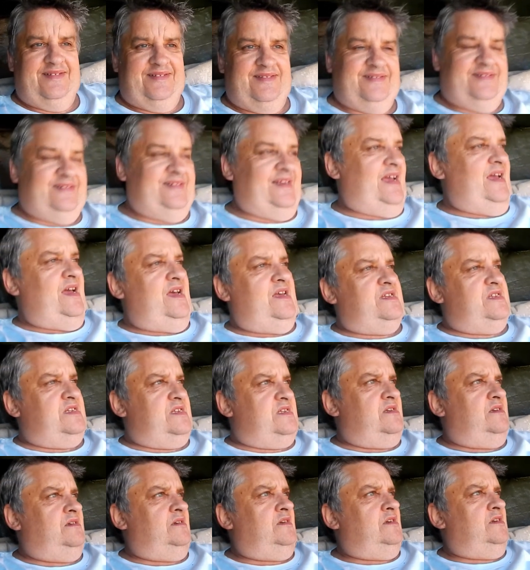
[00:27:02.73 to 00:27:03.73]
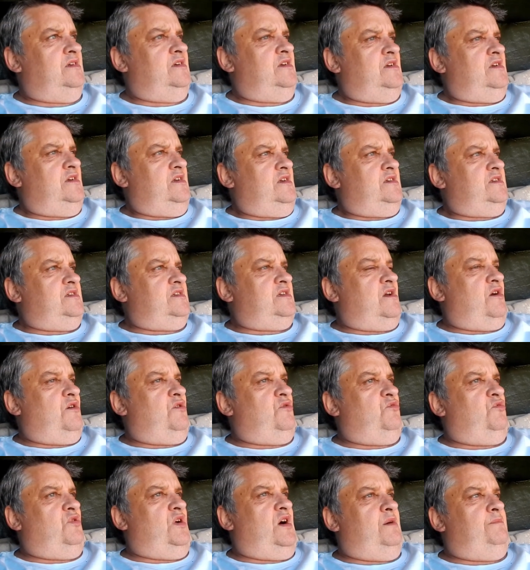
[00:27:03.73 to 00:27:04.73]
Yes.
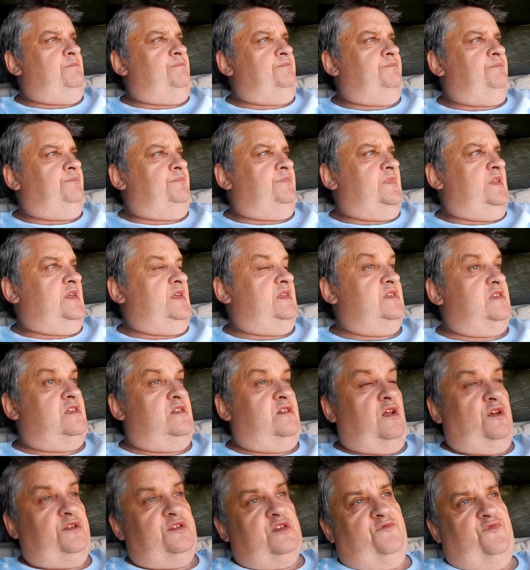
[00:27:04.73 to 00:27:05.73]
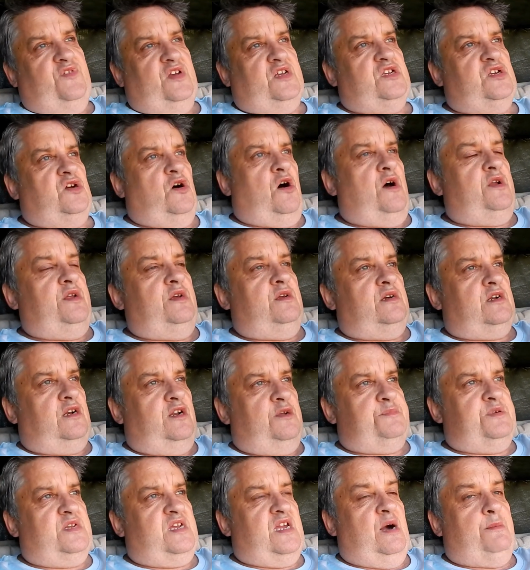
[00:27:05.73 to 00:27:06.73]
So, there's lots of exciting
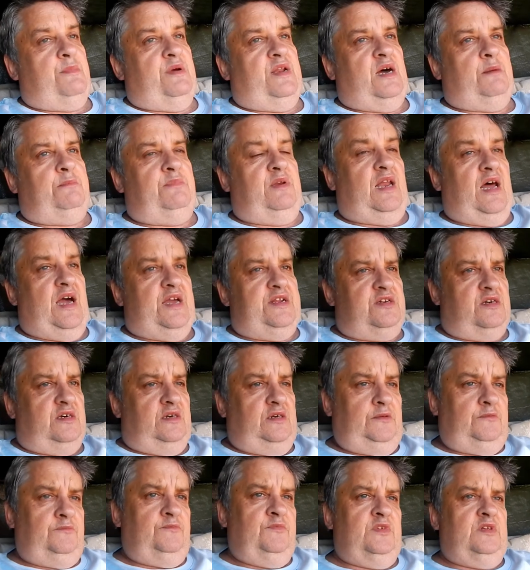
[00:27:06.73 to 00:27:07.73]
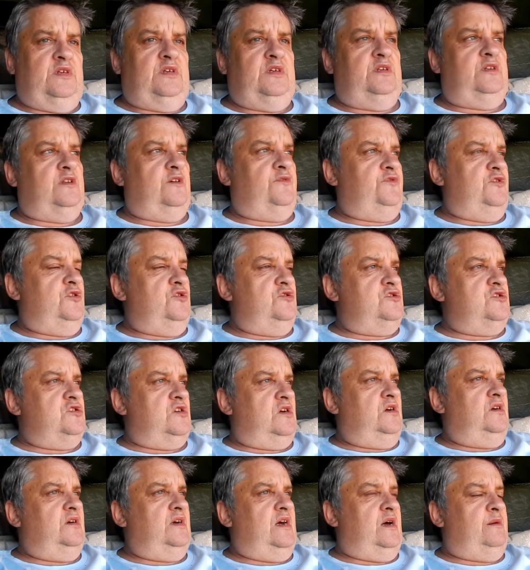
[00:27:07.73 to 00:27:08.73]
clips coming up later in the
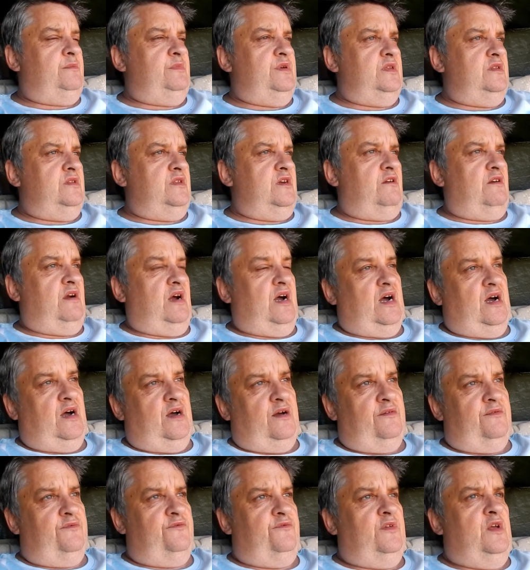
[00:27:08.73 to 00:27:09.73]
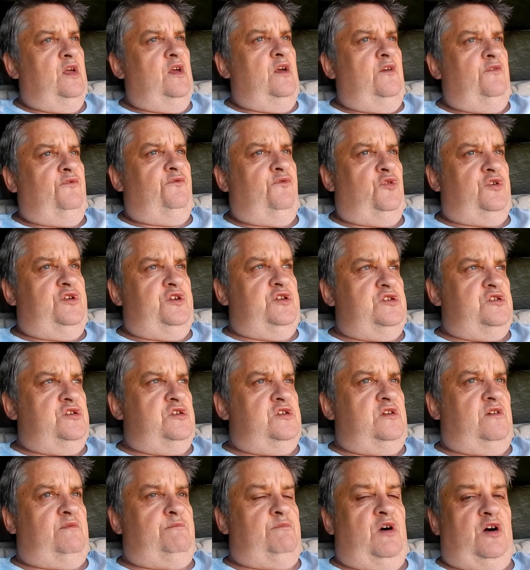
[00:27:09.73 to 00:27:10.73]
future. I mean, there are footages
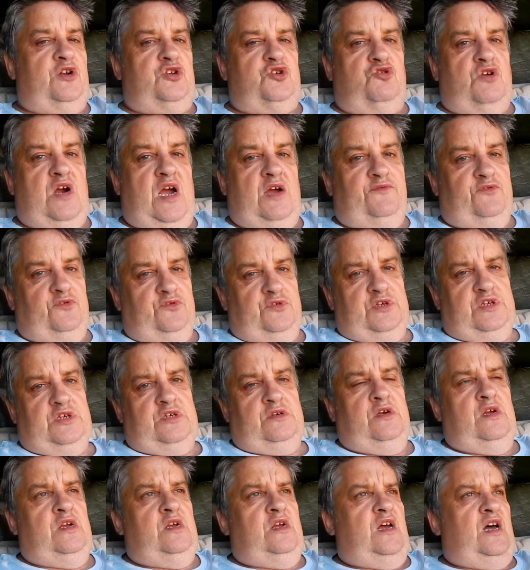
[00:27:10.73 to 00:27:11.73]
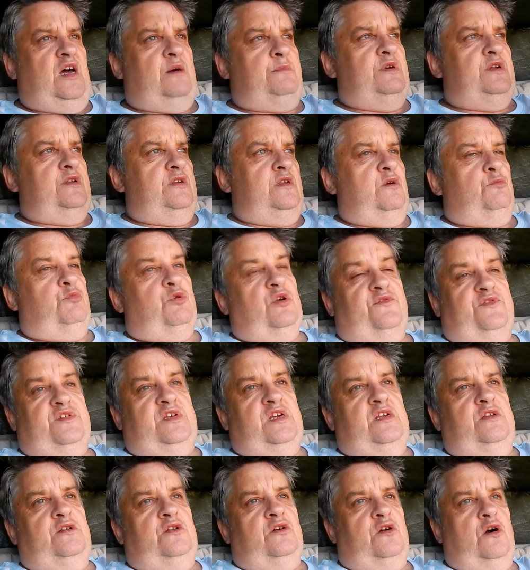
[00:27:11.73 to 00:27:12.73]
of my travels. I mean, you would have
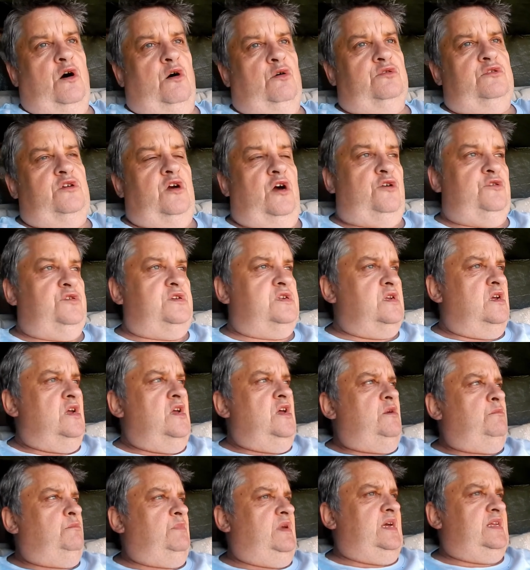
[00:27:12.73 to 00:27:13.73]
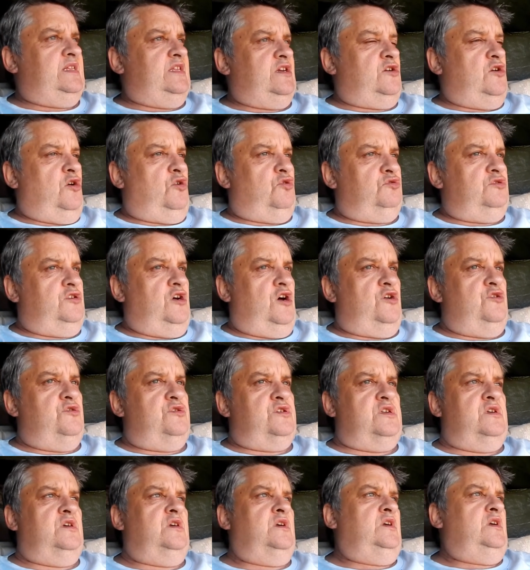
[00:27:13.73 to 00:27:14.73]
seen the Gold Coast, me at the Gold
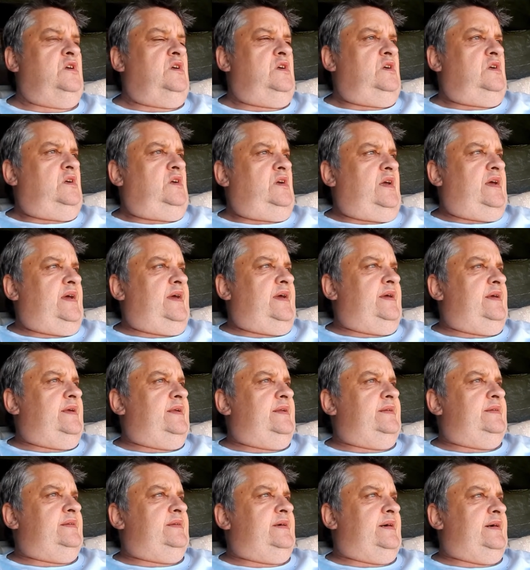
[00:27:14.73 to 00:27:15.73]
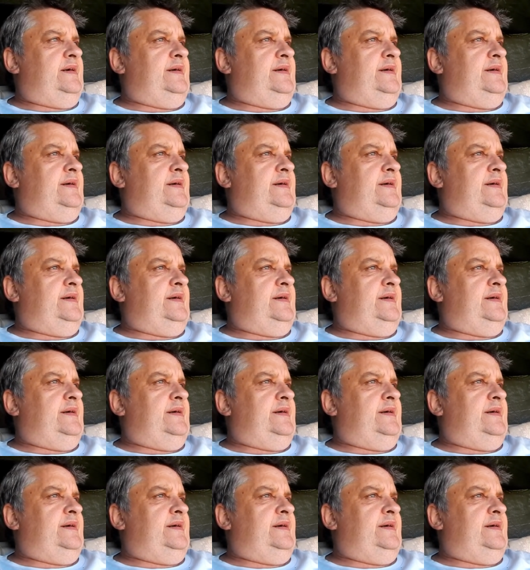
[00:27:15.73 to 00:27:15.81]
Coast. And